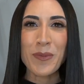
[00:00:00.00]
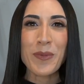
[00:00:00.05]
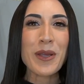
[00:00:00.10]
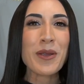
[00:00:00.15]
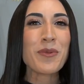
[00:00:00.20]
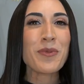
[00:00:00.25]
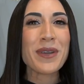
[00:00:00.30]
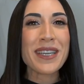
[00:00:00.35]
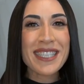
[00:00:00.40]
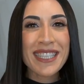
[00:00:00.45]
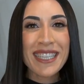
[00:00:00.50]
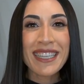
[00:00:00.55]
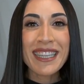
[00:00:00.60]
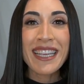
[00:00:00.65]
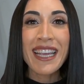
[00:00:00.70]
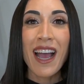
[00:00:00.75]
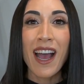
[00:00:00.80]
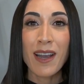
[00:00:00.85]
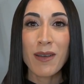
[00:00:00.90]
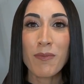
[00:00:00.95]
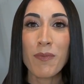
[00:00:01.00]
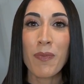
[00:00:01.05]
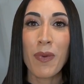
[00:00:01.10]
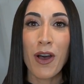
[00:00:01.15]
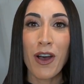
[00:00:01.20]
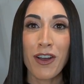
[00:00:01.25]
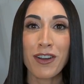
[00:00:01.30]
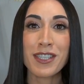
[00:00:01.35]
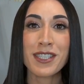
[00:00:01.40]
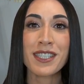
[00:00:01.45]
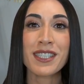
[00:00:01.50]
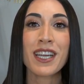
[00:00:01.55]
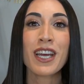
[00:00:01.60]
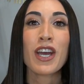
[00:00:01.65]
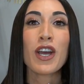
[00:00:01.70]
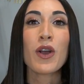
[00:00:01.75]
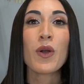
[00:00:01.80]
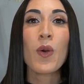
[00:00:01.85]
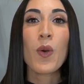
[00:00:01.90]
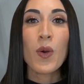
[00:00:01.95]
We recently unboxed
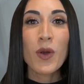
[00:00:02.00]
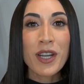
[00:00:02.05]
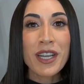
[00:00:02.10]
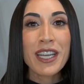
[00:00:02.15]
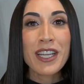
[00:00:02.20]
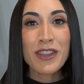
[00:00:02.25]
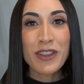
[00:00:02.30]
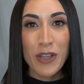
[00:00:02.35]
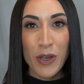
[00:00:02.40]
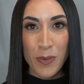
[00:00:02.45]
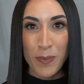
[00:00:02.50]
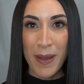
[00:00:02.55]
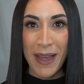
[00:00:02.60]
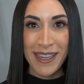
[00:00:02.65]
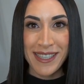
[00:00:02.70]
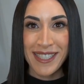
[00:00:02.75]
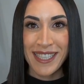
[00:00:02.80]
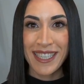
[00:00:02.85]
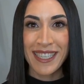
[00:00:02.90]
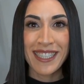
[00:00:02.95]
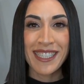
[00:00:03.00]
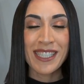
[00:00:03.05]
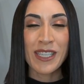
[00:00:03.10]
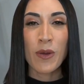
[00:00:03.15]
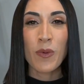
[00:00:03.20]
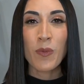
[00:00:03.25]
Courtney Lopez's